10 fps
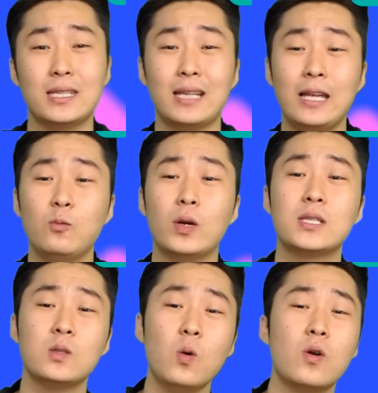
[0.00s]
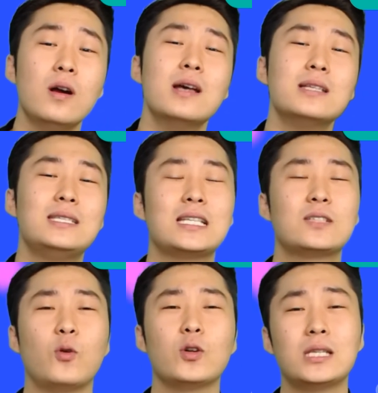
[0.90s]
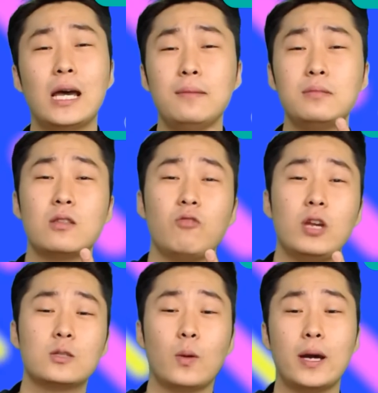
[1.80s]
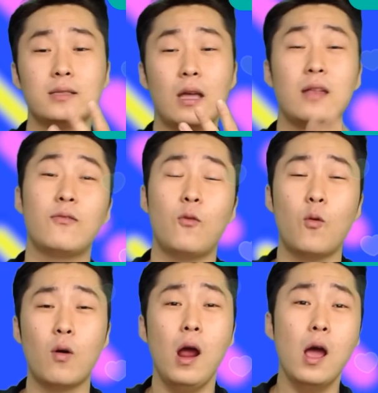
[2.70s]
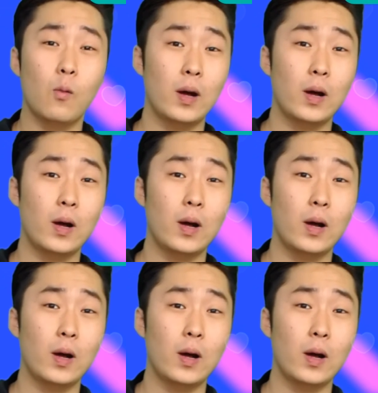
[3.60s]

and 9 once, or 6 4 times, 3 twice, and 4 once.